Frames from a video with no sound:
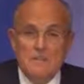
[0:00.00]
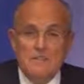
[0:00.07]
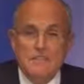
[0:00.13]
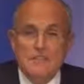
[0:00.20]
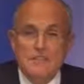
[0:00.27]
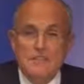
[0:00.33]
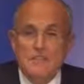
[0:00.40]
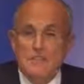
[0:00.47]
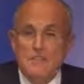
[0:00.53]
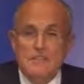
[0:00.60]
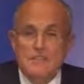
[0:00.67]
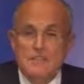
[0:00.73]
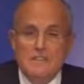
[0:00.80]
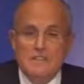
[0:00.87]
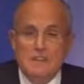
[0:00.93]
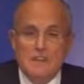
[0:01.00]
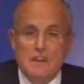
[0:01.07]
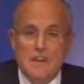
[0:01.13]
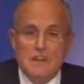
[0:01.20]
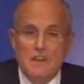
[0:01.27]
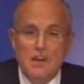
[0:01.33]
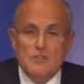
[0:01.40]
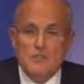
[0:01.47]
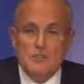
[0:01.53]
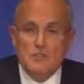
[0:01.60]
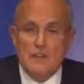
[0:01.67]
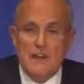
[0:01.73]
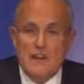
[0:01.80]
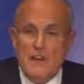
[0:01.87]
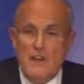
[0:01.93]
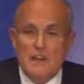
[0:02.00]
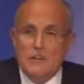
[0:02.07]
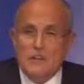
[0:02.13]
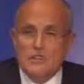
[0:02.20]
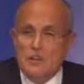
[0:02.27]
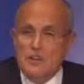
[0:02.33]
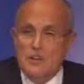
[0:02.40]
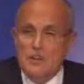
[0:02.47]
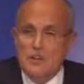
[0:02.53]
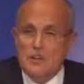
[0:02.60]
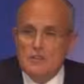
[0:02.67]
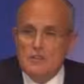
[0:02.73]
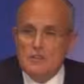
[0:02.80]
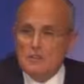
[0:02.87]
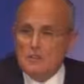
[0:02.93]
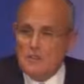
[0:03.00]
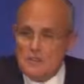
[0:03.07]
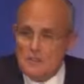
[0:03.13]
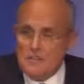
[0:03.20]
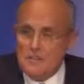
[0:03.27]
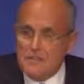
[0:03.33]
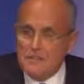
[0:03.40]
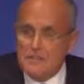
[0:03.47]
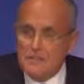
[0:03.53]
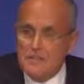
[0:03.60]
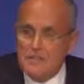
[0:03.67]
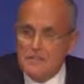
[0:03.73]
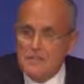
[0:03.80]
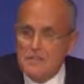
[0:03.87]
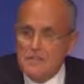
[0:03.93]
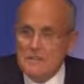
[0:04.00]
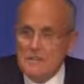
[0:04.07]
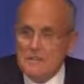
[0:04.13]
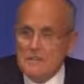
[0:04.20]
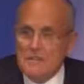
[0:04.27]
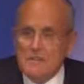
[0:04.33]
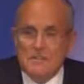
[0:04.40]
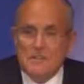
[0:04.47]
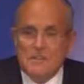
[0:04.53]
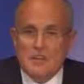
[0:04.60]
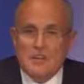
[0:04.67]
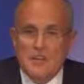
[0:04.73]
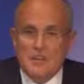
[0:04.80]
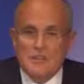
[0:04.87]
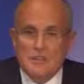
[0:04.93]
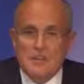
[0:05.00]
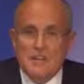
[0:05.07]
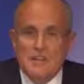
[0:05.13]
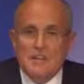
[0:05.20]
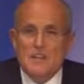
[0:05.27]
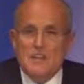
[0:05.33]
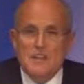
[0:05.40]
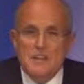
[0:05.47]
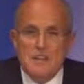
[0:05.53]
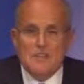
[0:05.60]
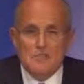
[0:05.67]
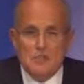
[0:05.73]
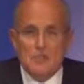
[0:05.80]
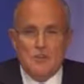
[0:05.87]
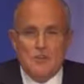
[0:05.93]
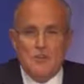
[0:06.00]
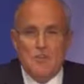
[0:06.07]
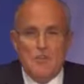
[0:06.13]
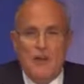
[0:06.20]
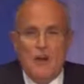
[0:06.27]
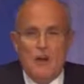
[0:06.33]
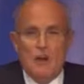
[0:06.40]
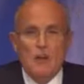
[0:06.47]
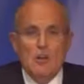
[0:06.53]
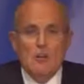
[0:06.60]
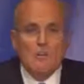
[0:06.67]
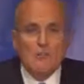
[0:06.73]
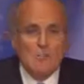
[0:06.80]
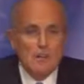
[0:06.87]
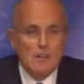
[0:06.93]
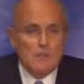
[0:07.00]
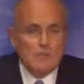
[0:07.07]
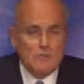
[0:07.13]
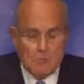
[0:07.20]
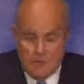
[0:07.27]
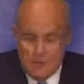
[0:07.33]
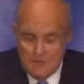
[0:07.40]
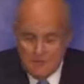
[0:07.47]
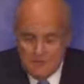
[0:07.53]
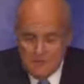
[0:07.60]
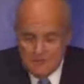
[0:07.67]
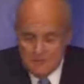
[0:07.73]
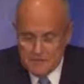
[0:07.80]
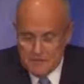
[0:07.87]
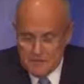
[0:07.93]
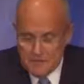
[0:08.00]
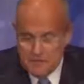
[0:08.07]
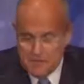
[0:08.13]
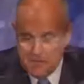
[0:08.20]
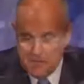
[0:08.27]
This isn't a country without energy sources. This isn't a country that needs nuclear power for peaceful purposes.